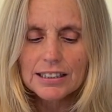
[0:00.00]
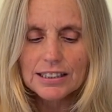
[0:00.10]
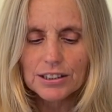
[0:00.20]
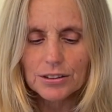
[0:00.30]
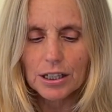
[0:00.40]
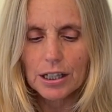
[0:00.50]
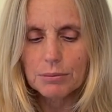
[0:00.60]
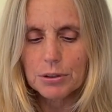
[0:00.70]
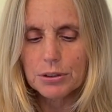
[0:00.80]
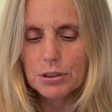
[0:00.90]
So I'm
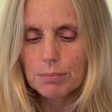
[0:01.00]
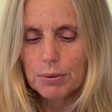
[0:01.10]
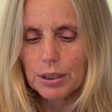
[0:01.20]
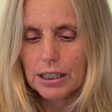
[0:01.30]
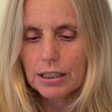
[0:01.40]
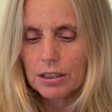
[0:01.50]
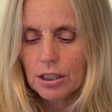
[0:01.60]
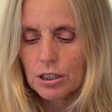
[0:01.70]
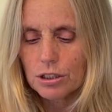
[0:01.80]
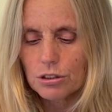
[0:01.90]
going to put in
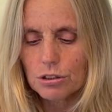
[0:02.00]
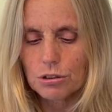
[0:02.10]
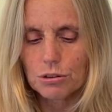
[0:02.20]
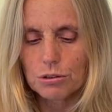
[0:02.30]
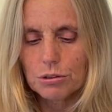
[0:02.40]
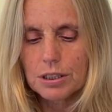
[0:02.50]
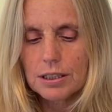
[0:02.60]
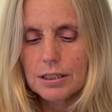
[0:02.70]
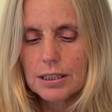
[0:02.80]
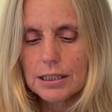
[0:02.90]
2
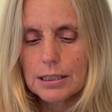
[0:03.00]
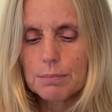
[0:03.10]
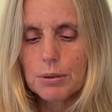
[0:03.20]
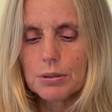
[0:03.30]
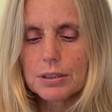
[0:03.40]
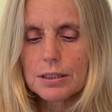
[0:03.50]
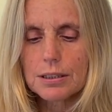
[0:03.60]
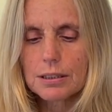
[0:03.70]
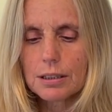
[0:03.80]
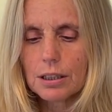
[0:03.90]
teaspoons
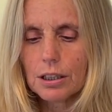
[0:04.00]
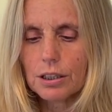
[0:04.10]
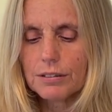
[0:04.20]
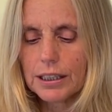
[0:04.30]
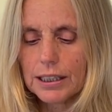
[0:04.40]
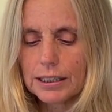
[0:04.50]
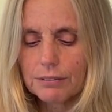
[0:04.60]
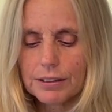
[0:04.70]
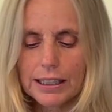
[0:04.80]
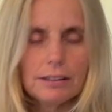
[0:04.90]
of garlic
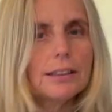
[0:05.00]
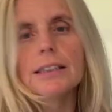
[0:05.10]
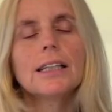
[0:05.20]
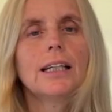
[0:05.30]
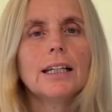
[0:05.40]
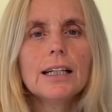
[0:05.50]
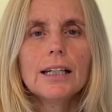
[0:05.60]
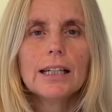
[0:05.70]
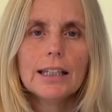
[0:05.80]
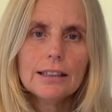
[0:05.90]
flowers.
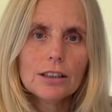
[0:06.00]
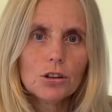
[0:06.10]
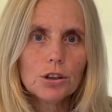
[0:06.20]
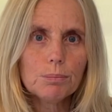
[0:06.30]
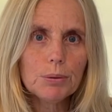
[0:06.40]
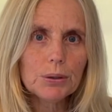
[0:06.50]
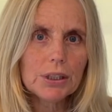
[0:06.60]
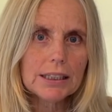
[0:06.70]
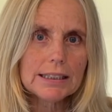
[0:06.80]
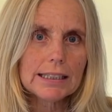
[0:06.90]
In the cookbook,
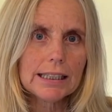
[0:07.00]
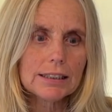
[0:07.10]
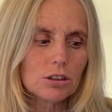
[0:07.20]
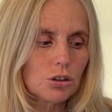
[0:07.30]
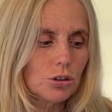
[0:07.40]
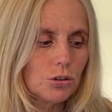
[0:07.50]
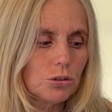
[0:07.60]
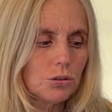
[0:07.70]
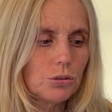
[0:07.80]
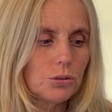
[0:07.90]
I said
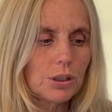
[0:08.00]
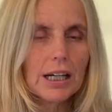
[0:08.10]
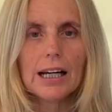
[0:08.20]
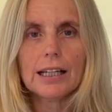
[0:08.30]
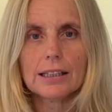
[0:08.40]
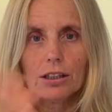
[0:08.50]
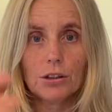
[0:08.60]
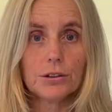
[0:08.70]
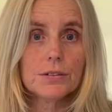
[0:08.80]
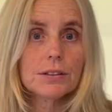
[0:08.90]
2
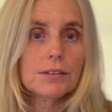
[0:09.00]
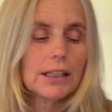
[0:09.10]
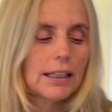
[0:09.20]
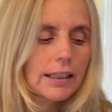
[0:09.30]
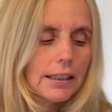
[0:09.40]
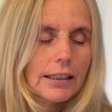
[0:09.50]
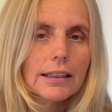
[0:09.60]
cloves of garlic.